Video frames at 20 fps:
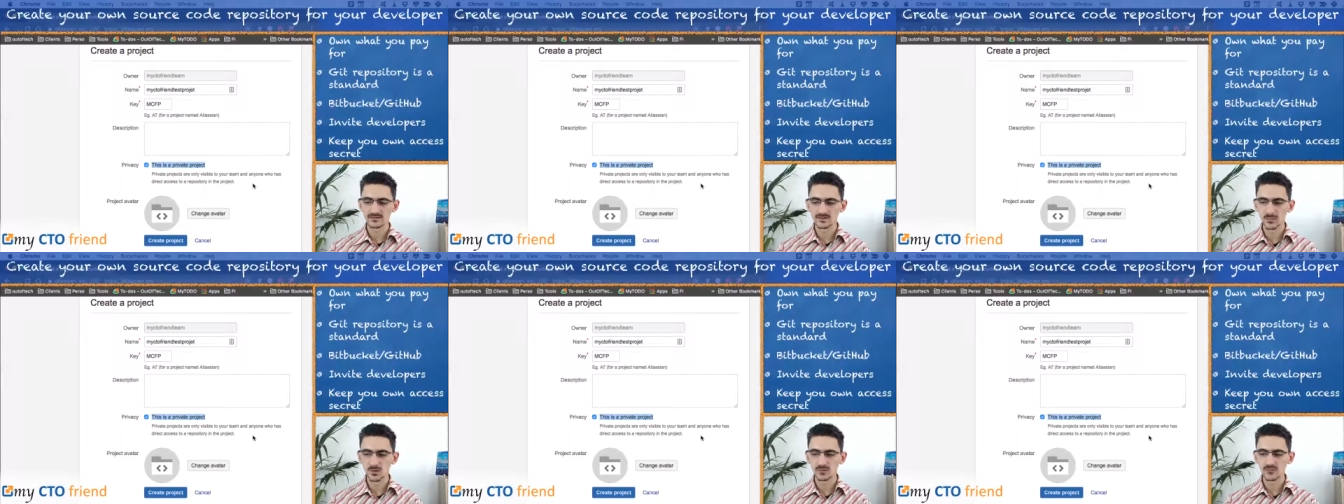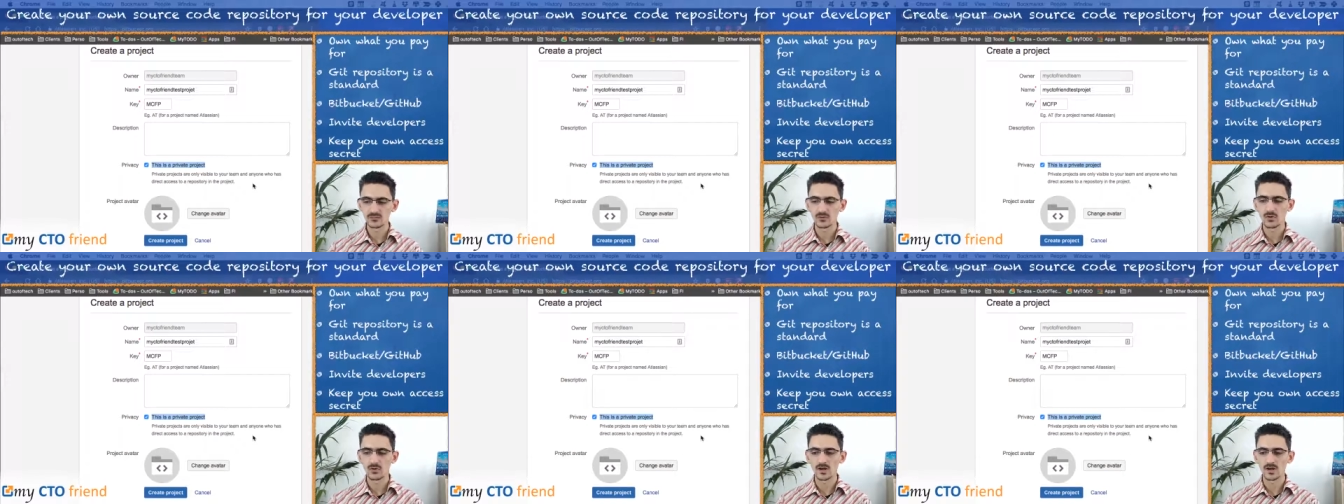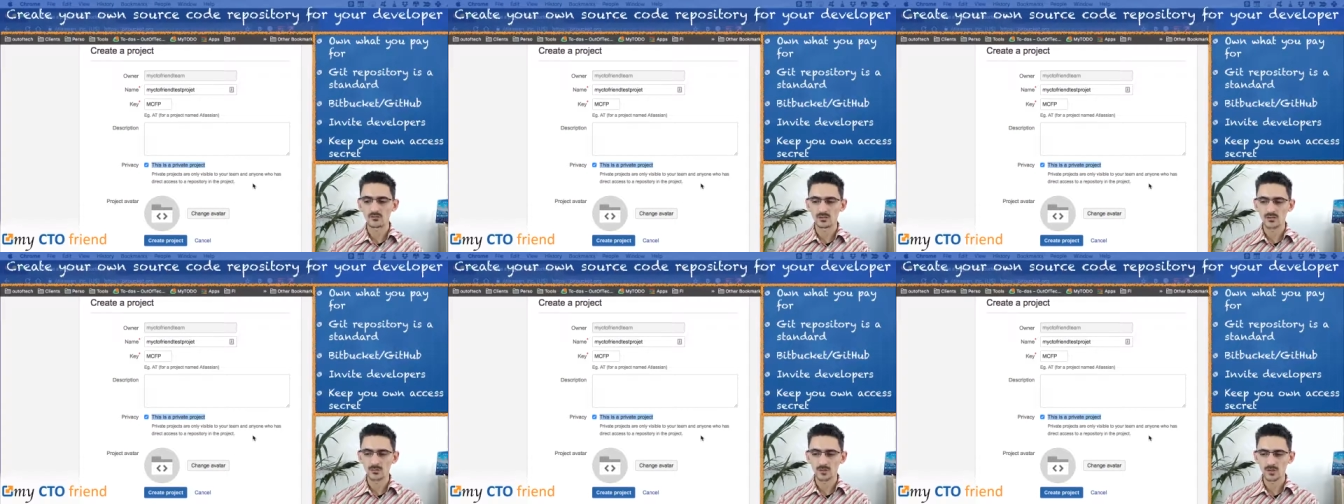accessible
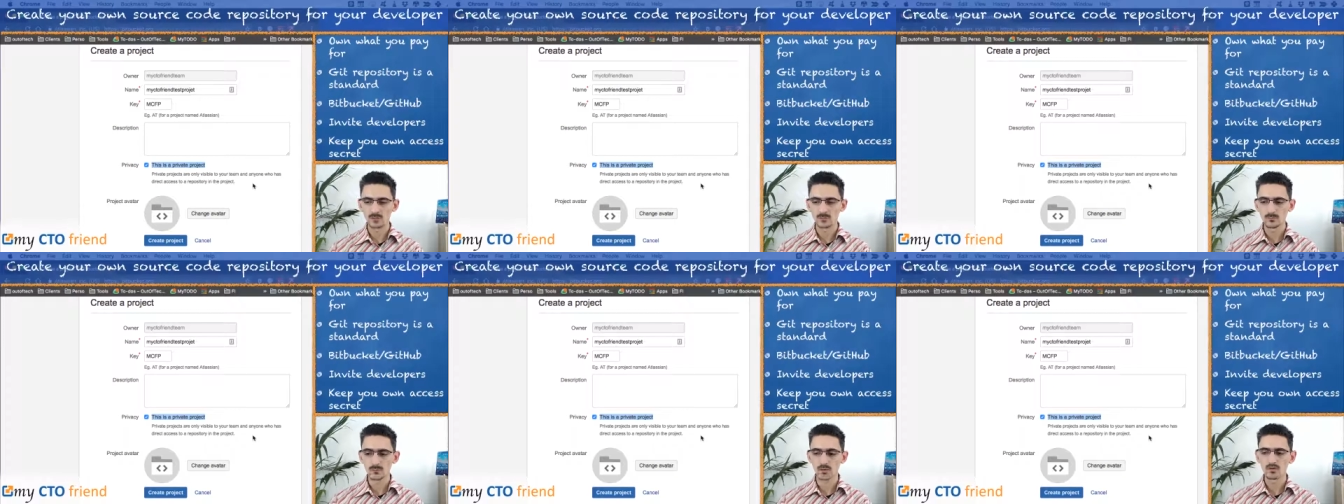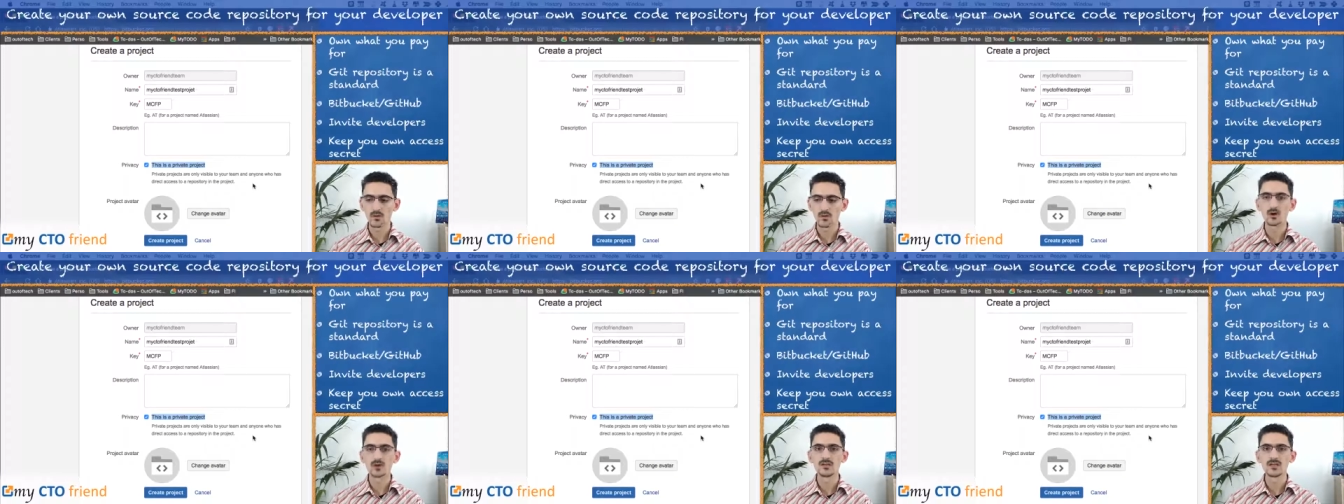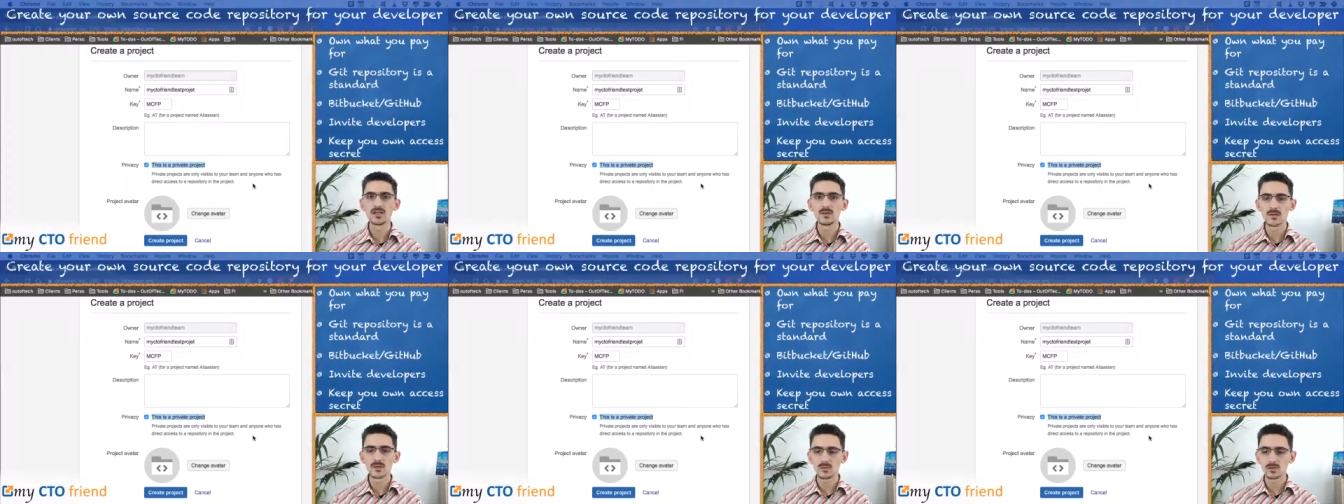for everyone,
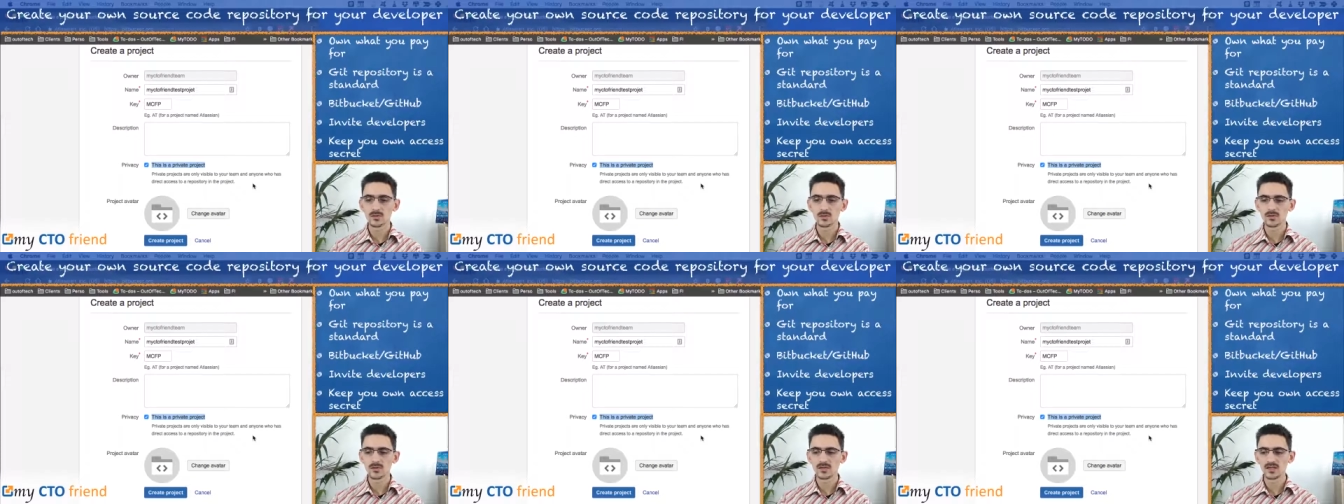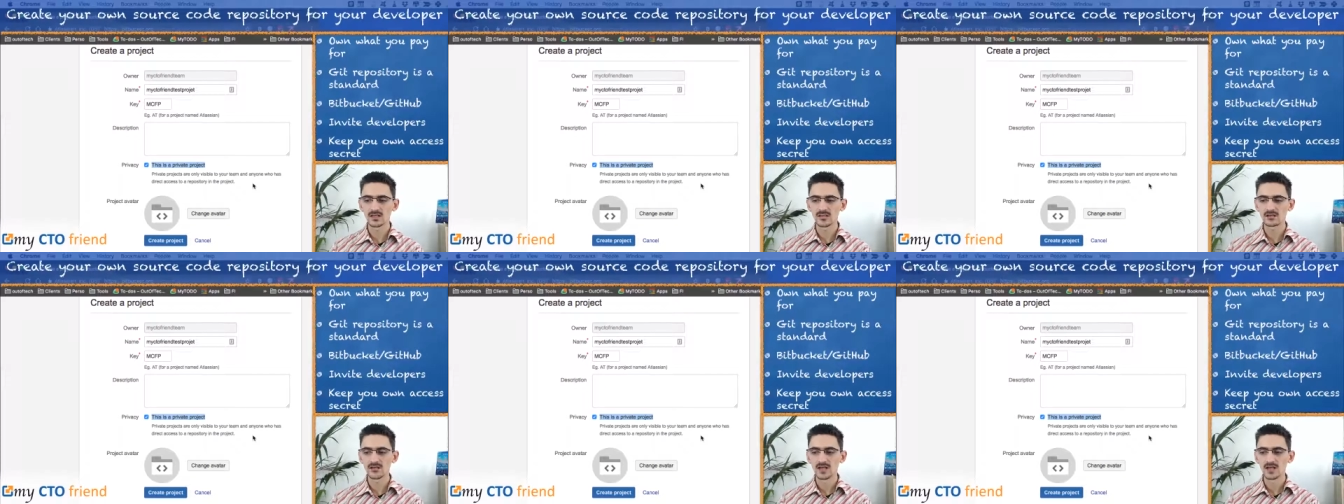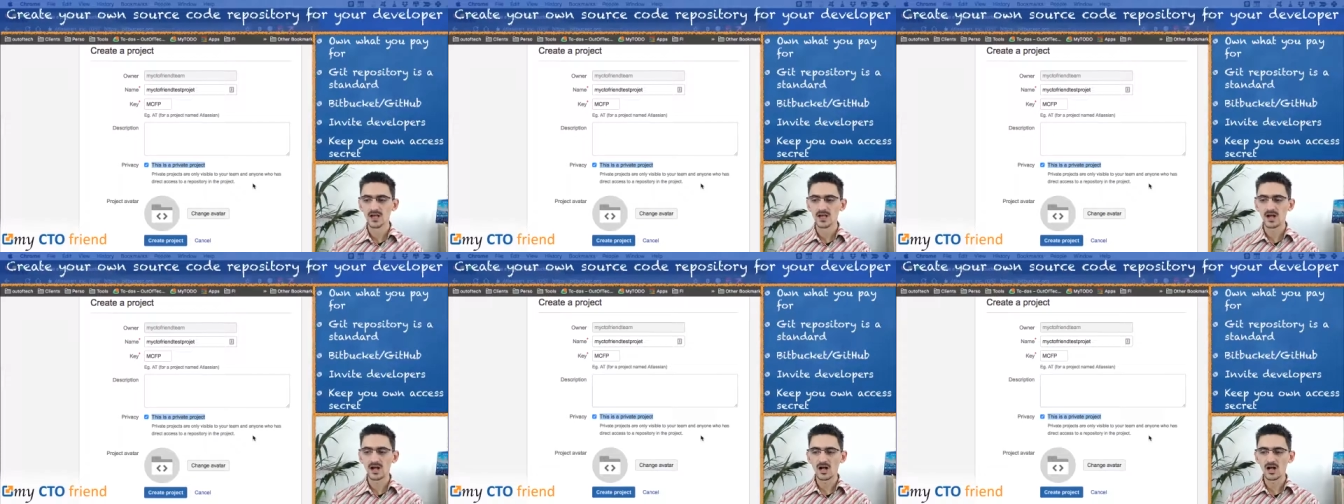but only people